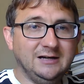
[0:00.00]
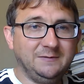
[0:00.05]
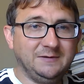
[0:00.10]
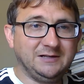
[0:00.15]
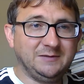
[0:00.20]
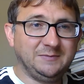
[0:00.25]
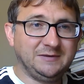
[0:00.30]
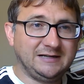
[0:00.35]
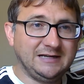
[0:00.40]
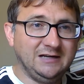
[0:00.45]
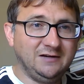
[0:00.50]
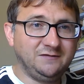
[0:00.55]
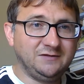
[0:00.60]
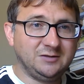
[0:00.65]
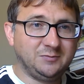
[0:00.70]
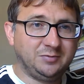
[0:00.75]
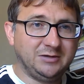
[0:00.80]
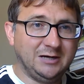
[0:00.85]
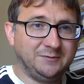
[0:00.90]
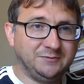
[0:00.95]
Whereas at the beginning of his
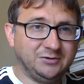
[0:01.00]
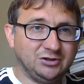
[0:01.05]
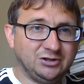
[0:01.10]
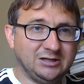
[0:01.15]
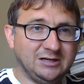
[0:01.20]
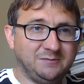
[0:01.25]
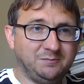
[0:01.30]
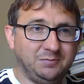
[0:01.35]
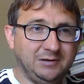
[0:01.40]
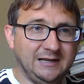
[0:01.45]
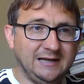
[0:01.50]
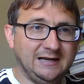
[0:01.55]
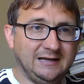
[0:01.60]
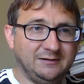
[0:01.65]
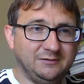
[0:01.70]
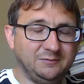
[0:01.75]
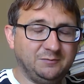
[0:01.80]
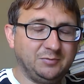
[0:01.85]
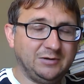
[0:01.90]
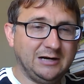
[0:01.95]
premiership,
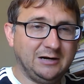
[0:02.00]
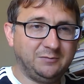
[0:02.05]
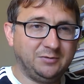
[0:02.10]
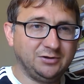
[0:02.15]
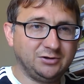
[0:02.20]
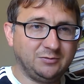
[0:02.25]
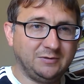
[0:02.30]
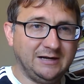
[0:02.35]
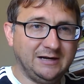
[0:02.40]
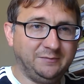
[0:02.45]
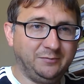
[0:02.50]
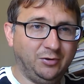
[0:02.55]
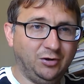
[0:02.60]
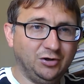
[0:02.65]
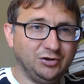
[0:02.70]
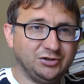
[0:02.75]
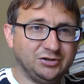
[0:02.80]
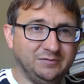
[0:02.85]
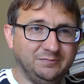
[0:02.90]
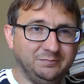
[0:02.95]
Brown was quite
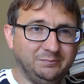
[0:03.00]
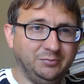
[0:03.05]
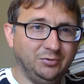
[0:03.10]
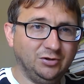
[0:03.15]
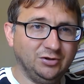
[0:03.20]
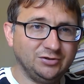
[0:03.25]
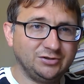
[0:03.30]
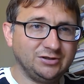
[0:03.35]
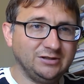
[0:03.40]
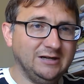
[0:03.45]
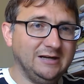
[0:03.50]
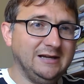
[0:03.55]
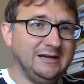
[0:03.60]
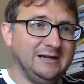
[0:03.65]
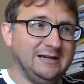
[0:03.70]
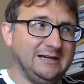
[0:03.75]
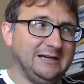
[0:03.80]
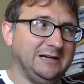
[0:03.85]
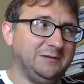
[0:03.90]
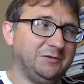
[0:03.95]
important, but
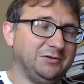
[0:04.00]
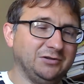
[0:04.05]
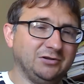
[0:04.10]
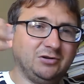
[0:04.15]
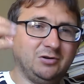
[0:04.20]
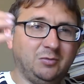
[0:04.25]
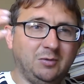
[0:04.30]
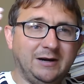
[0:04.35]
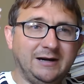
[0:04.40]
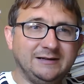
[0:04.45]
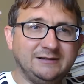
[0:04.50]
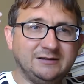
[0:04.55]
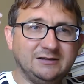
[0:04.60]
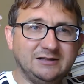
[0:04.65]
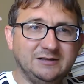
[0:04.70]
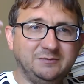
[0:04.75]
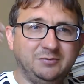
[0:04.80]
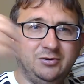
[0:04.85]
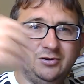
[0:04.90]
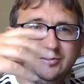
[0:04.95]
it wasn't quite as
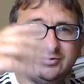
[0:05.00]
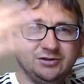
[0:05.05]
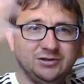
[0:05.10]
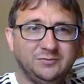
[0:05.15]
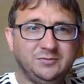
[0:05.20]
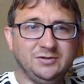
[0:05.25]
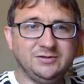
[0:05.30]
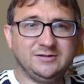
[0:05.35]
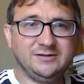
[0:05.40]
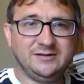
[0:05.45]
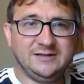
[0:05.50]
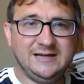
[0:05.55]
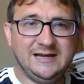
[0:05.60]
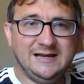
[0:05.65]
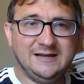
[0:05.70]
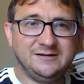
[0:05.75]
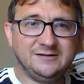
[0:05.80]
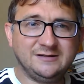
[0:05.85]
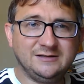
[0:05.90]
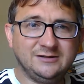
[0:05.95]
important as it was at the
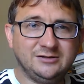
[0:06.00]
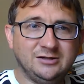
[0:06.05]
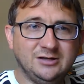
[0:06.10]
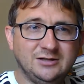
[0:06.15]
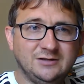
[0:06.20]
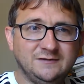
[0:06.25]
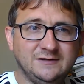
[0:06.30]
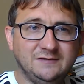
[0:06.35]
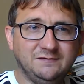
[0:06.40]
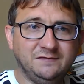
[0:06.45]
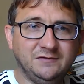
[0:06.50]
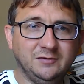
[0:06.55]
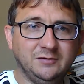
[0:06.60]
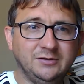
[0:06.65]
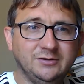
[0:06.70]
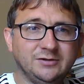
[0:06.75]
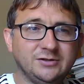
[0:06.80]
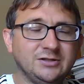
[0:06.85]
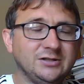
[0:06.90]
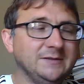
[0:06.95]
end in terms of
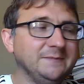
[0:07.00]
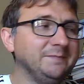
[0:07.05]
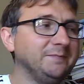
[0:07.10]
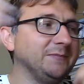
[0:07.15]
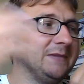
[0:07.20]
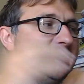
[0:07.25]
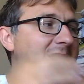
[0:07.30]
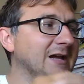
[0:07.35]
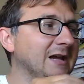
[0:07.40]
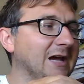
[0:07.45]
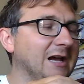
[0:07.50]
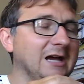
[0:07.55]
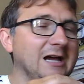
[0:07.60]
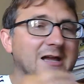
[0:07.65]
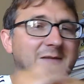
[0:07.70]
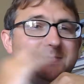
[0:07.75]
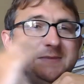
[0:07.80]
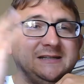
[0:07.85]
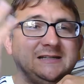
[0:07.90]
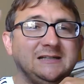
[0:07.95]
influence.
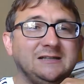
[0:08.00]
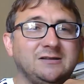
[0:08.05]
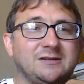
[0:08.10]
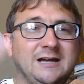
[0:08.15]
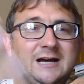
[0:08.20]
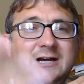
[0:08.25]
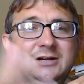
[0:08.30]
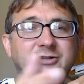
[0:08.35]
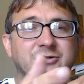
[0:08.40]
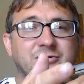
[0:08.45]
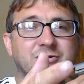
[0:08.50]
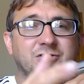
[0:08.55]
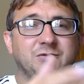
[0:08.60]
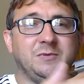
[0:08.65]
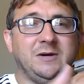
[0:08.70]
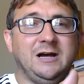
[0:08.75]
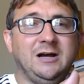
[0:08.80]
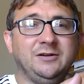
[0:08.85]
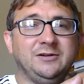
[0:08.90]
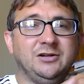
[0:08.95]
Mrs. Thatcher as
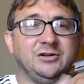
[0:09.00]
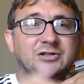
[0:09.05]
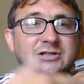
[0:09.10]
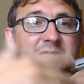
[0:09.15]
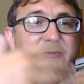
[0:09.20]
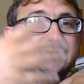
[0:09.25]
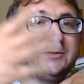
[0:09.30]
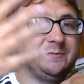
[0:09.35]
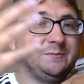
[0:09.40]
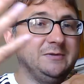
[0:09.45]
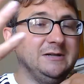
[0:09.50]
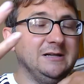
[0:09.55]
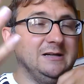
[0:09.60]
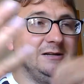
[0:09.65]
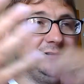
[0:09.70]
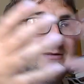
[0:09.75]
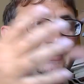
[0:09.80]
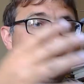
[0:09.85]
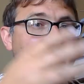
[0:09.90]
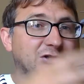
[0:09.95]
well, you know, she was
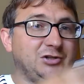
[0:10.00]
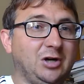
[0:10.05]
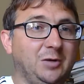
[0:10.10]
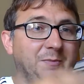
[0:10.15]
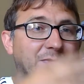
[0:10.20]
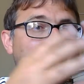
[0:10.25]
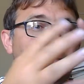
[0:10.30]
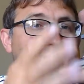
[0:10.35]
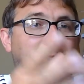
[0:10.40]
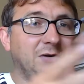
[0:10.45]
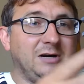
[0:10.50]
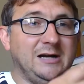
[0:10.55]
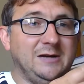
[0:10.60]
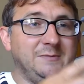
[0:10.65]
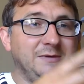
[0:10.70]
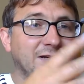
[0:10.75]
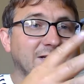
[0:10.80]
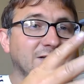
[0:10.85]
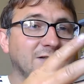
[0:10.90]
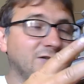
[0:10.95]
this dominant prime
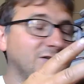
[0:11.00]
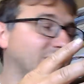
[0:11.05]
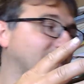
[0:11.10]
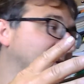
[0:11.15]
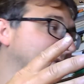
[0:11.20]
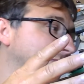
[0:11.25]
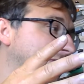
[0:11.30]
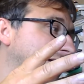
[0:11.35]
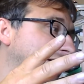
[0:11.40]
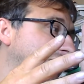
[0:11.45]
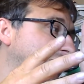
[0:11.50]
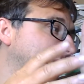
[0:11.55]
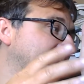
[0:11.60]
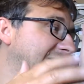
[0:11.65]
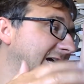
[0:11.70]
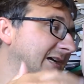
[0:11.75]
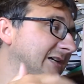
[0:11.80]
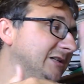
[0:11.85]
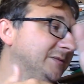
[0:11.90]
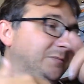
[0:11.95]
minister in many
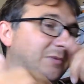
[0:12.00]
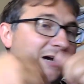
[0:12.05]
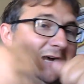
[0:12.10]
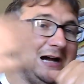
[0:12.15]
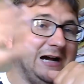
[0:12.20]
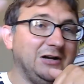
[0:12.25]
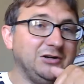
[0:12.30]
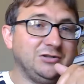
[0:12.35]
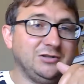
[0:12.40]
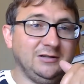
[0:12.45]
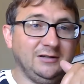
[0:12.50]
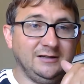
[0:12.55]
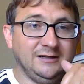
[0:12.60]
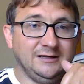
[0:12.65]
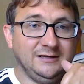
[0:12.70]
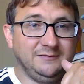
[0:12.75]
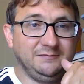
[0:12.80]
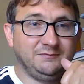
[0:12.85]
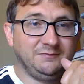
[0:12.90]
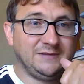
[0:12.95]
ways, but
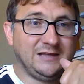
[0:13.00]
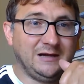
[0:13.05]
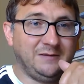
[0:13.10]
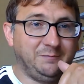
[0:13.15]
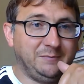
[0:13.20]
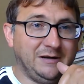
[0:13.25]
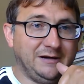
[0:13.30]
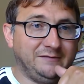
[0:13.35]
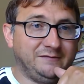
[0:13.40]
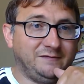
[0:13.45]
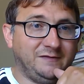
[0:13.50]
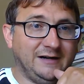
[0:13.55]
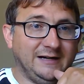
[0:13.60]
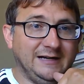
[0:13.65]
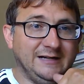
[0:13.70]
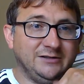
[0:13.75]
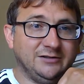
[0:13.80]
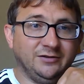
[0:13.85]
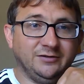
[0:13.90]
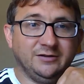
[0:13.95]
actually that
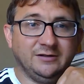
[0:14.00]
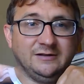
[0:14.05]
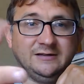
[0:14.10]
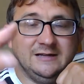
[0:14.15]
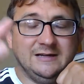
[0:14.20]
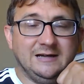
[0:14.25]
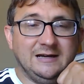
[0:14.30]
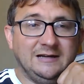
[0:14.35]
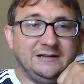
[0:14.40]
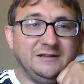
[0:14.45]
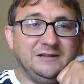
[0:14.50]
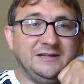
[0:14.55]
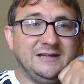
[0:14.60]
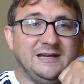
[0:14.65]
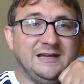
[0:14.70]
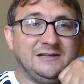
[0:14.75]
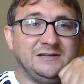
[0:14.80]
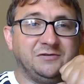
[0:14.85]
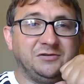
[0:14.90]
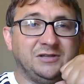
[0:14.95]
backfired on her, and in the
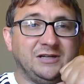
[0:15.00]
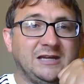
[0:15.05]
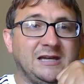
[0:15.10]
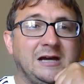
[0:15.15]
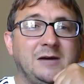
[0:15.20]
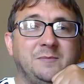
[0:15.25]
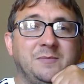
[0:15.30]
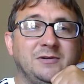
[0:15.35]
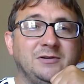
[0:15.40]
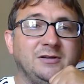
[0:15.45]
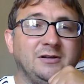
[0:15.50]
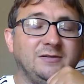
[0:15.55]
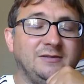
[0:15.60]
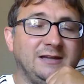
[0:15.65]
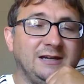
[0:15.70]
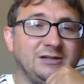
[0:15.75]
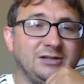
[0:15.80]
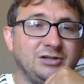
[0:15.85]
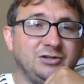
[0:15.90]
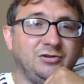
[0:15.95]
end it was the cabinet
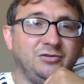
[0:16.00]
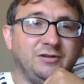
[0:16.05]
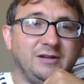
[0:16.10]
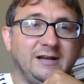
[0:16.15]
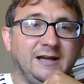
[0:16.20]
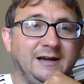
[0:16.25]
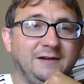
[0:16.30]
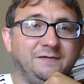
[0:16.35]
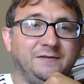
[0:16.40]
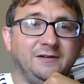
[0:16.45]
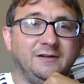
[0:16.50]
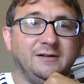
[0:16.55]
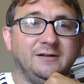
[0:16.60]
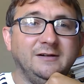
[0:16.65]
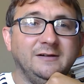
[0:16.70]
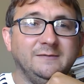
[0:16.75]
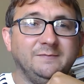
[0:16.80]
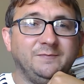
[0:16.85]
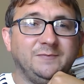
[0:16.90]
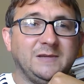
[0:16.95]
that stuck the knife in her,
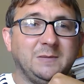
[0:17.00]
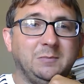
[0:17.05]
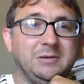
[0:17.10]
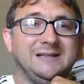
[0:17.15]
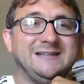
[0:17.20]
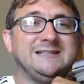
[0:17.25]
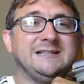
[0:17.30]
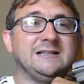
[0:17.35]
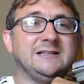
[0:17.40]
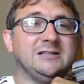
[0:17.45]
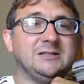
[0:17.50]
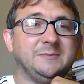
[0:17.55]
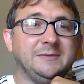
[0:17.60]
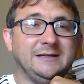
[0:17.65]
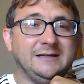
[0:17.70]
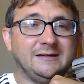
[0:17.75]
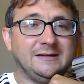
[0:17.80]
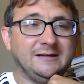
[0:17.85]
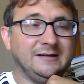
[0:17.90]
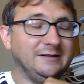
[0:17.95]
politically
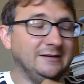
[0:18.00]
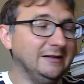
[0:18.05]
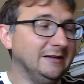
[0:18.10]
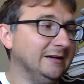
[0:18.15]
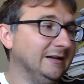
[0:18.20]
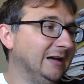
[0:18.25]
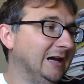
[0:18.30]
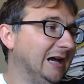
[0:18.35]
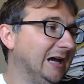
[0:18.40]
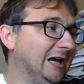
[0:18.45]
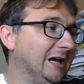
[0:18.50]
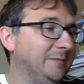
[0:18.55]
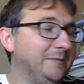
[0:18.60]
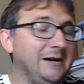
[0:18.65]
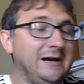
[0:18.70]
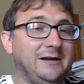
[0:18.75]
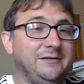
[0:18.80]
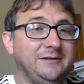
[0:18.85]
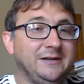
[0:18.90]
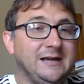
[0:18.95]
speaking,
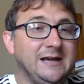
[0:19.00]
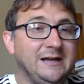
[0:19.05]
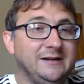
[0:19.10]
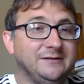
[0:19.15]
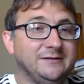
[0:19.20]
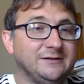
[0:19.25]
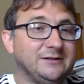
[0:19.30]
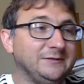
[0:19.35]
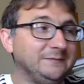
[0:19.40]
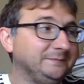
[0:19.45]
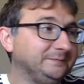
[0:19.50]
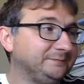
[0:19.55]
at the end.